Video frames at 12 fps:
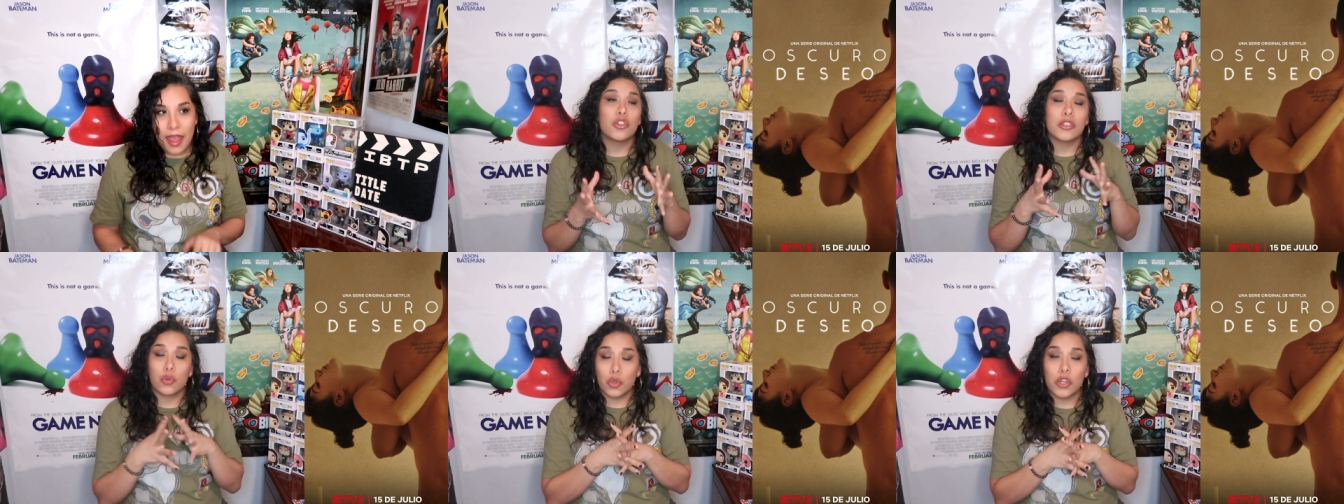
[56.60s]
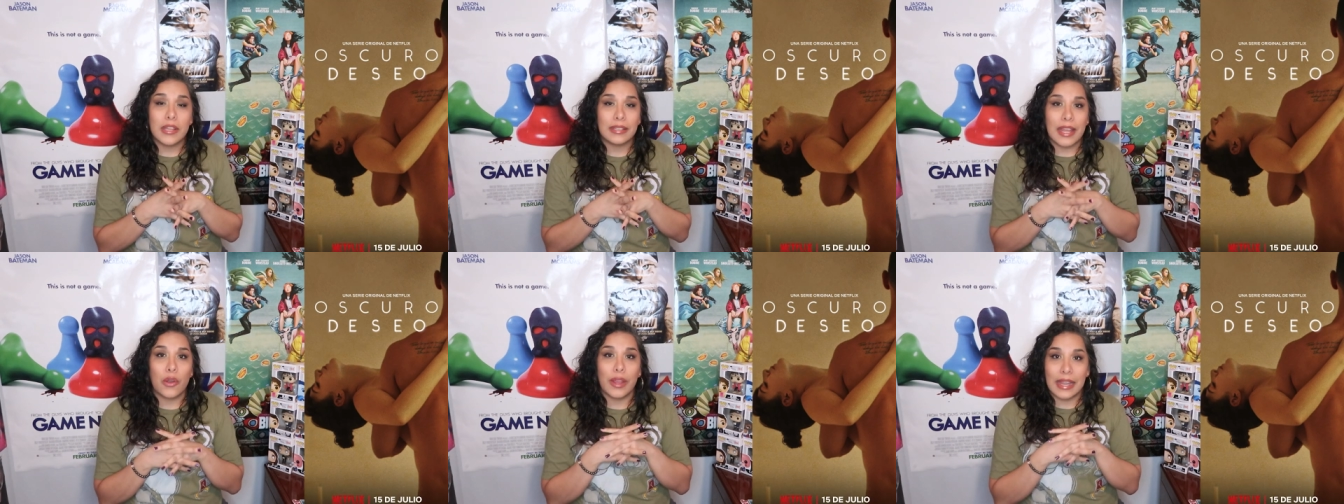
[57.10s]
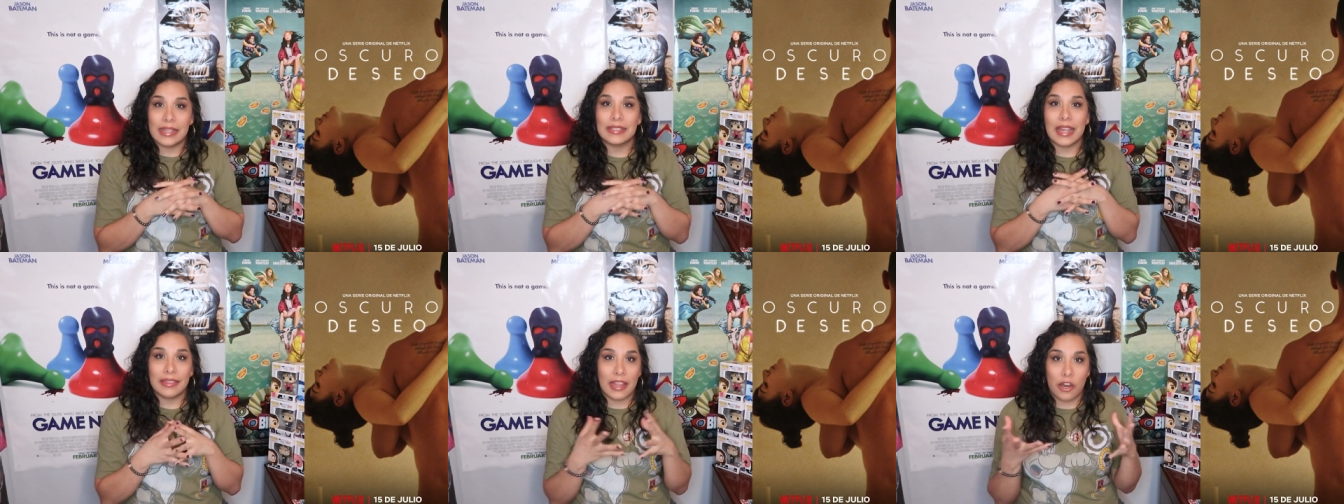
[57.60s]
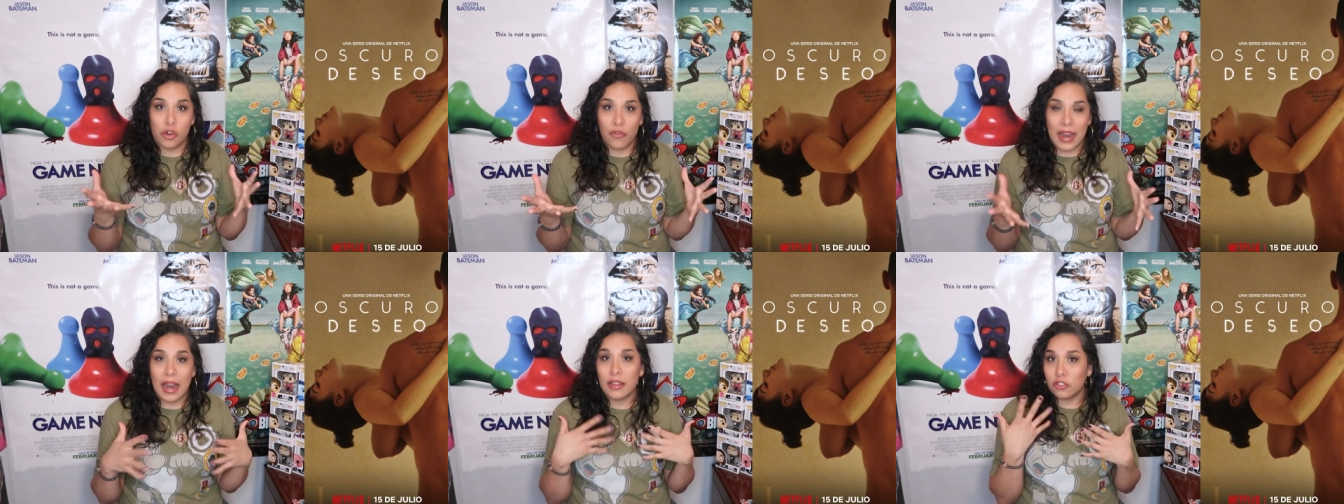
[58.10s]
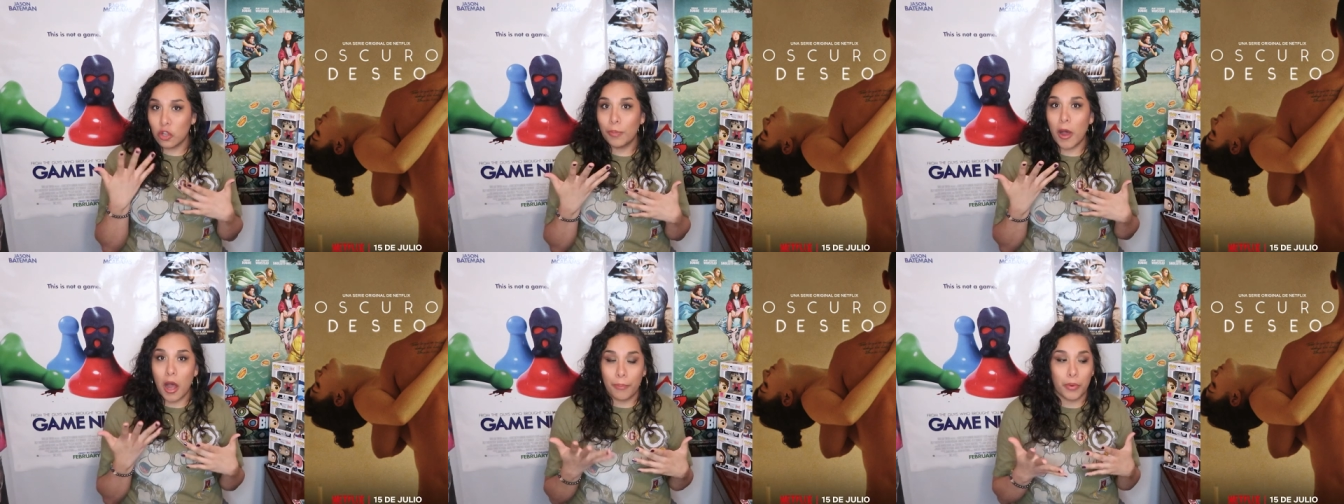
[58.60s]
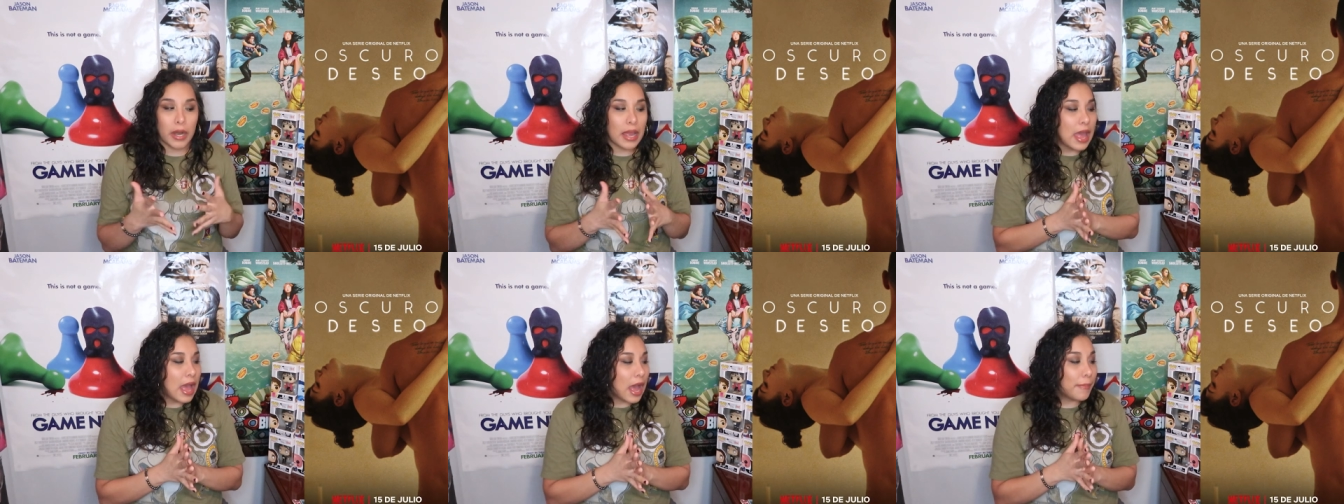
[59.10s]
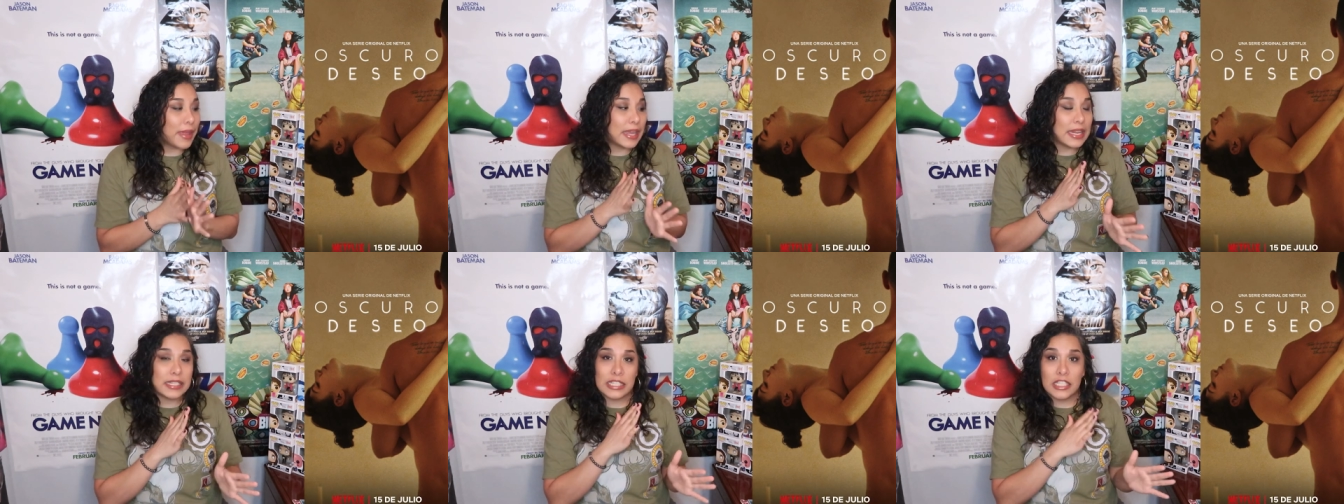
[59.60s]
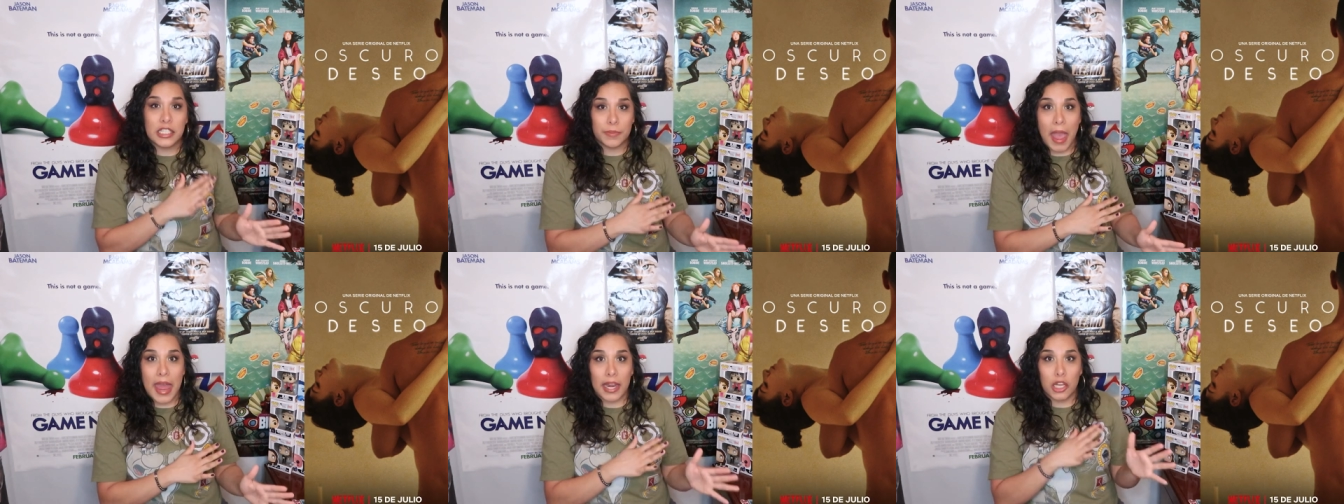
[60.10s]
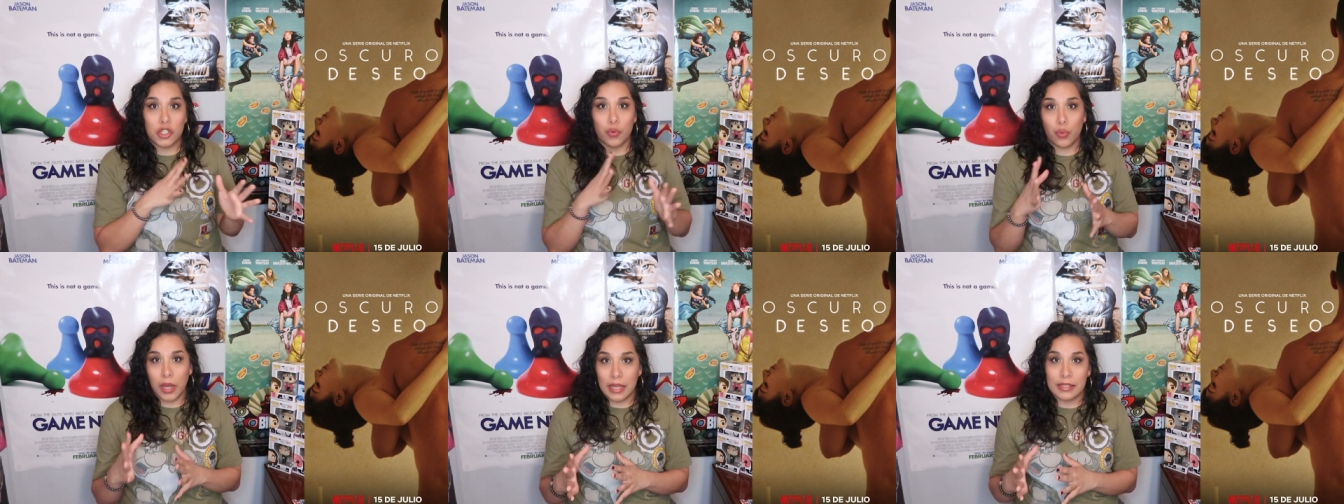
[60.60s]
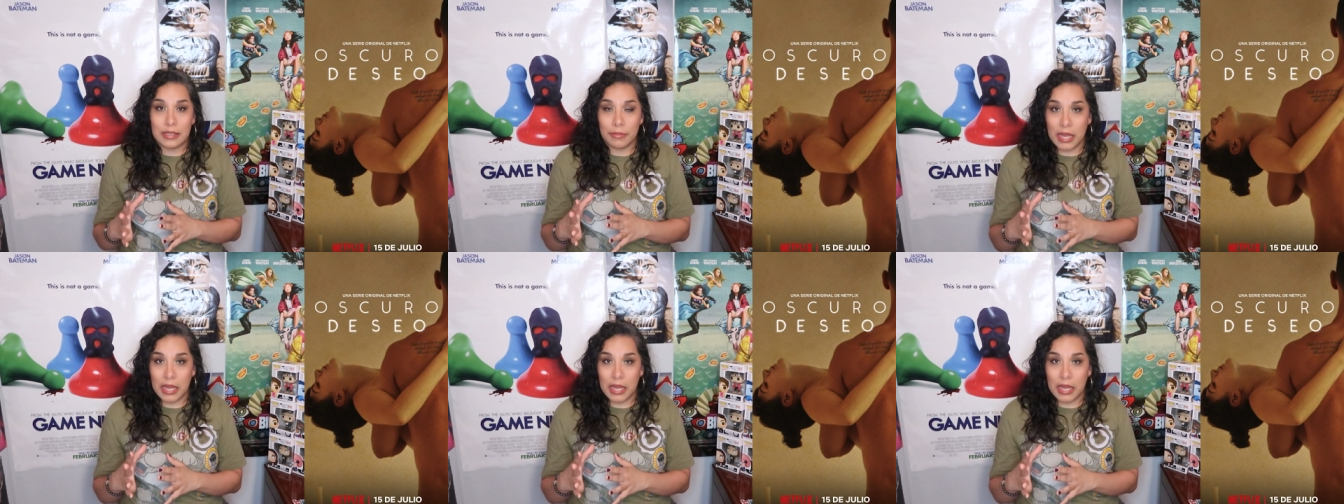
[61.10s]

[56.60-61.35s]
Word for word: so the of the Seo is a telenovela soap opera. Um, it is in Spanish with